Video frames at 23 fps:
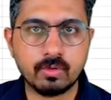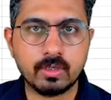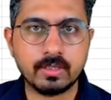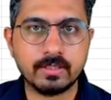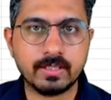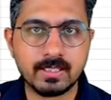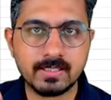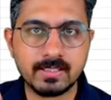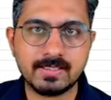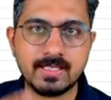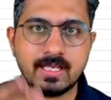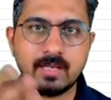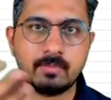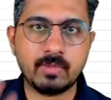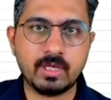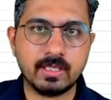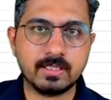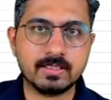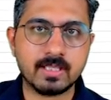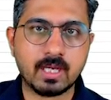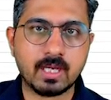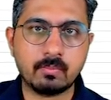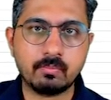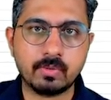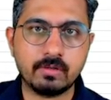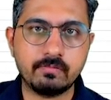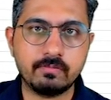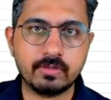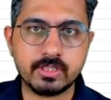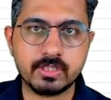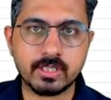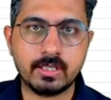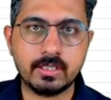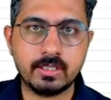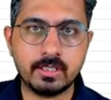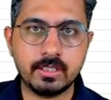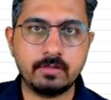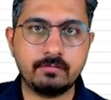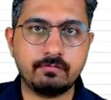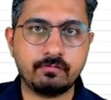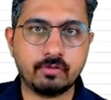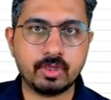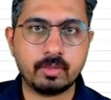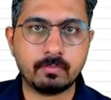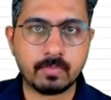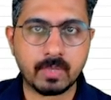that same example which I did
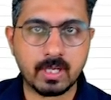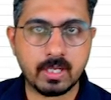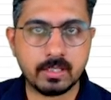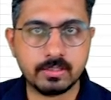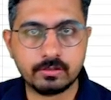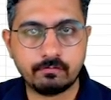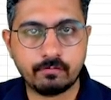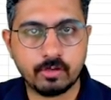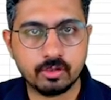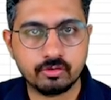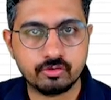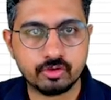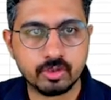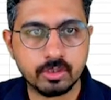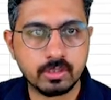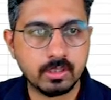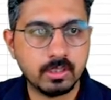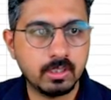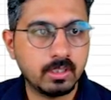for the past function.